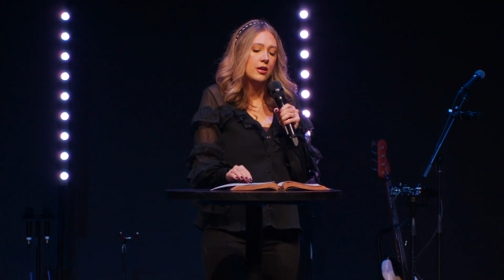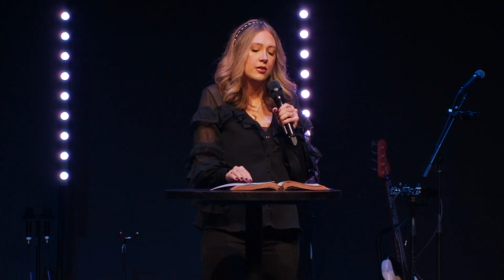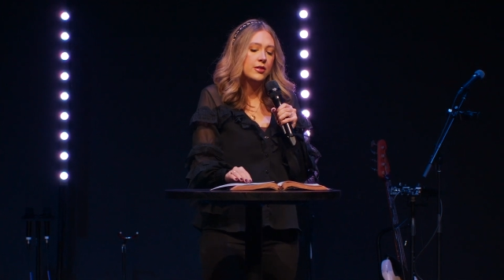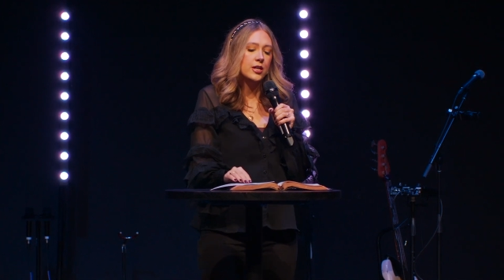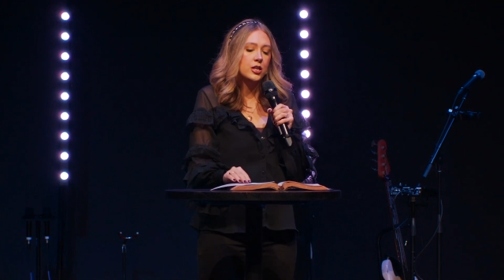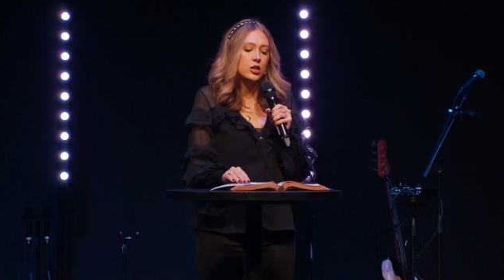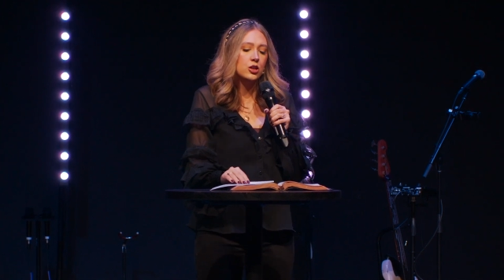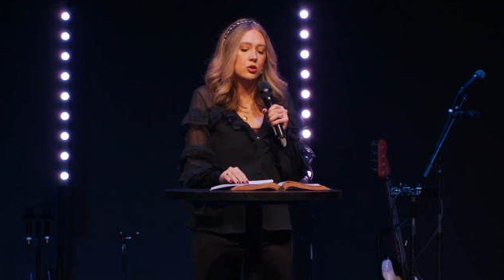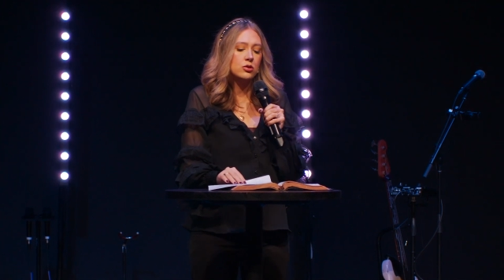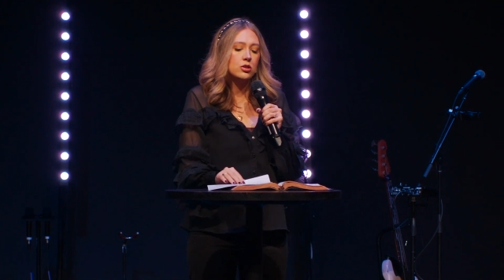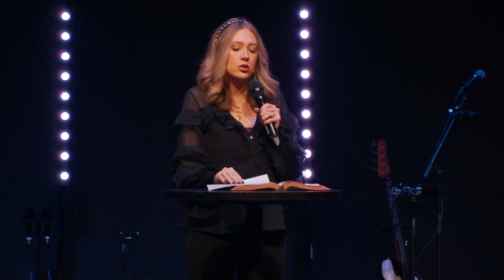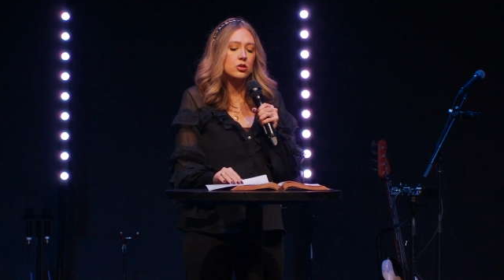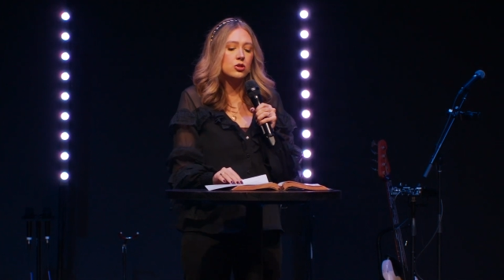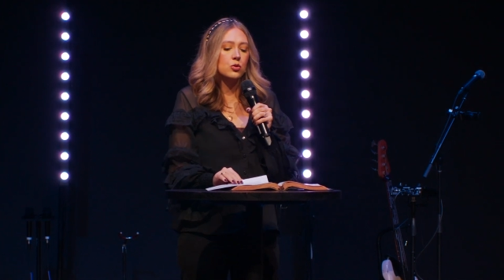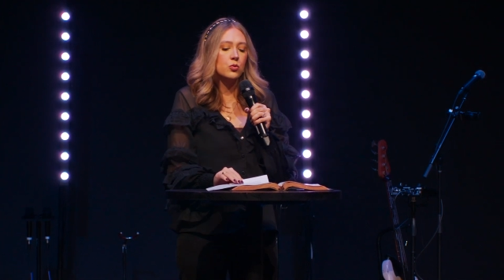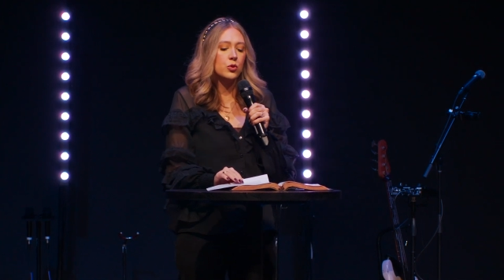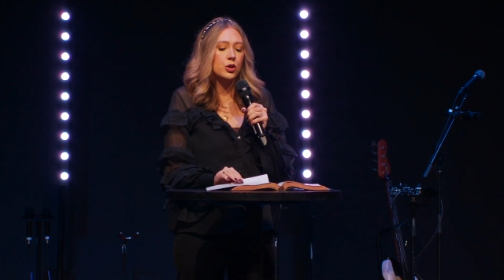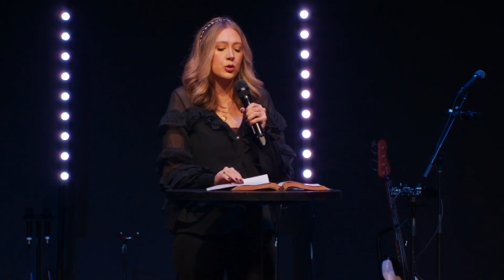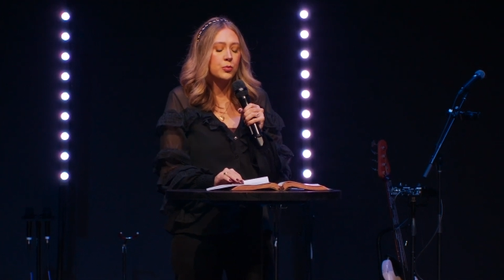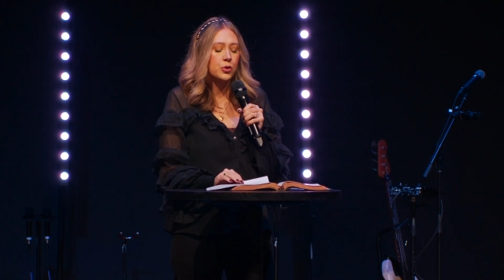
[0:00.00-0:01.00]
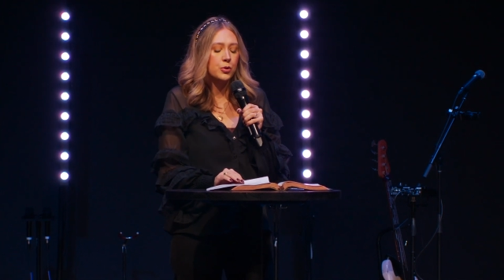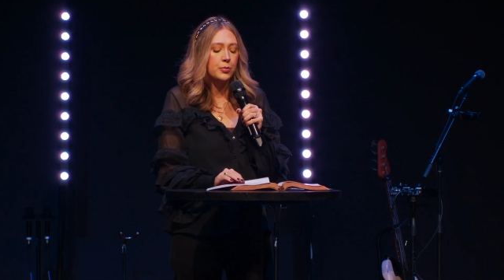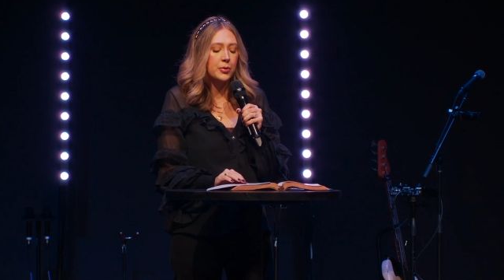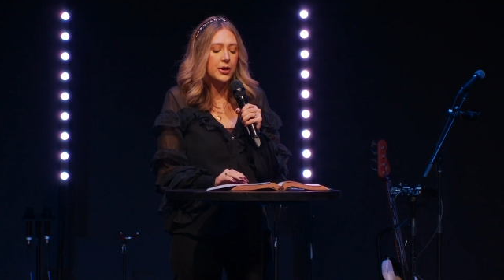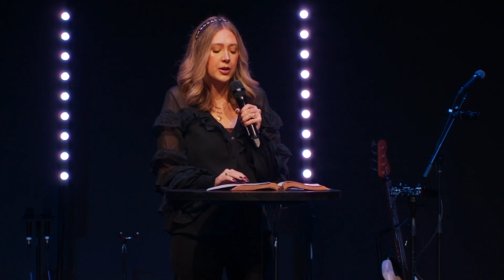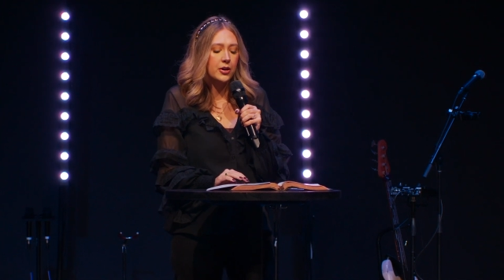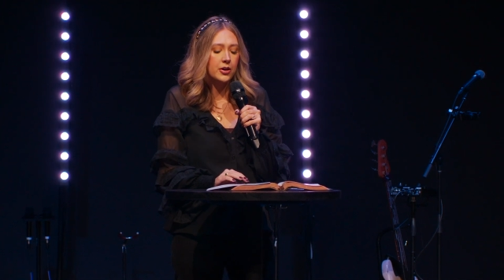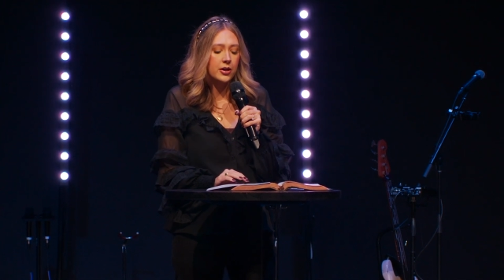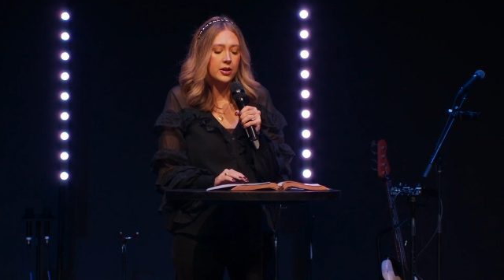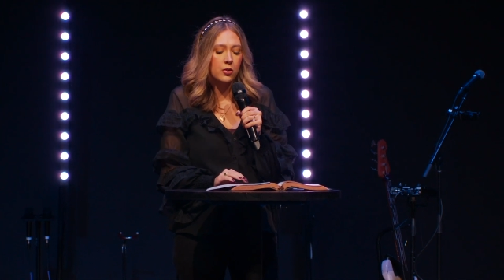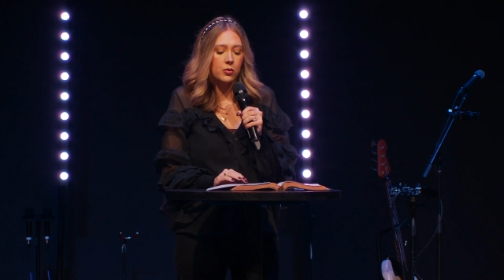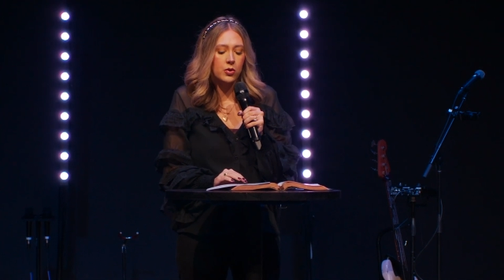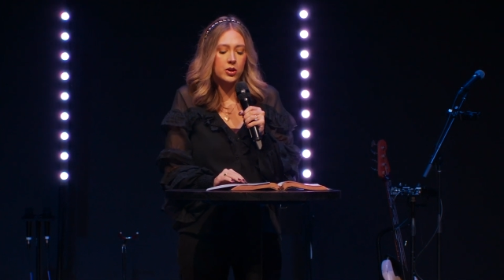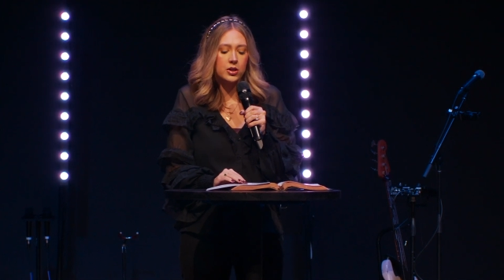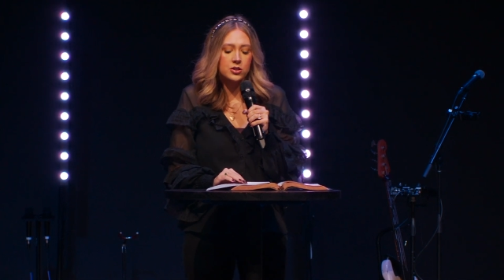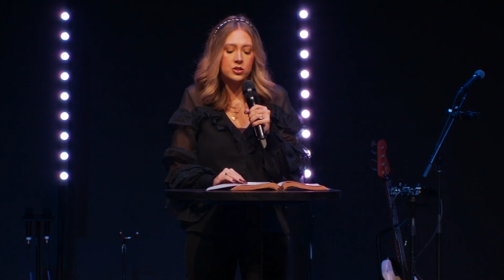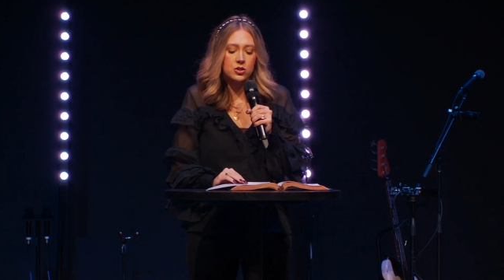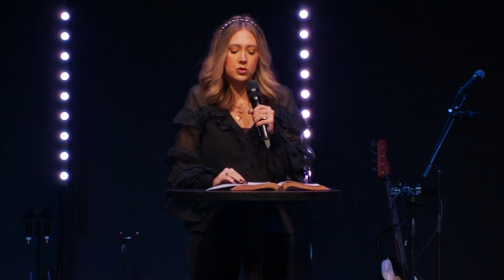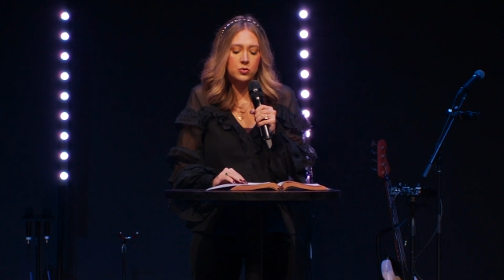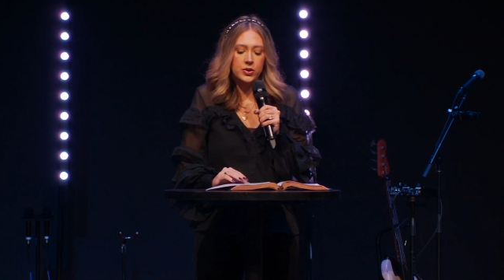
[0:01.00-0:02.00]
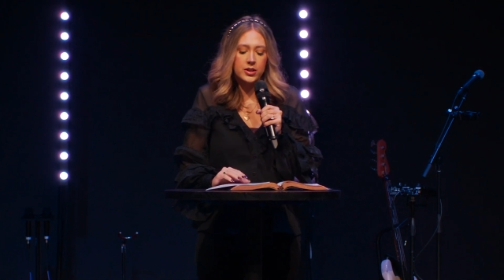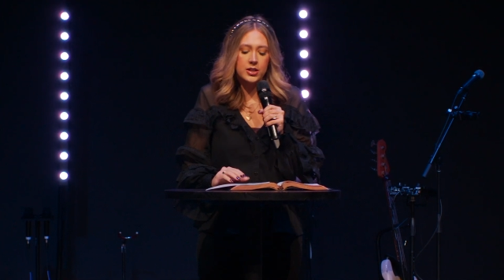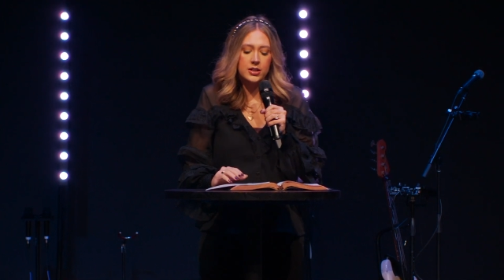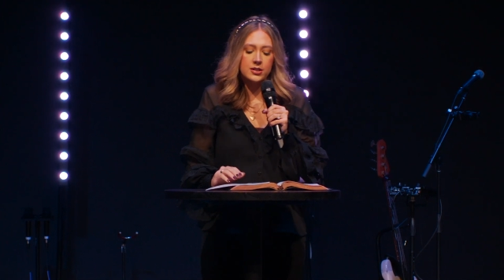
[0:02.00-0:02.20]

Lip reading: that uses the word prepare, and I want us to read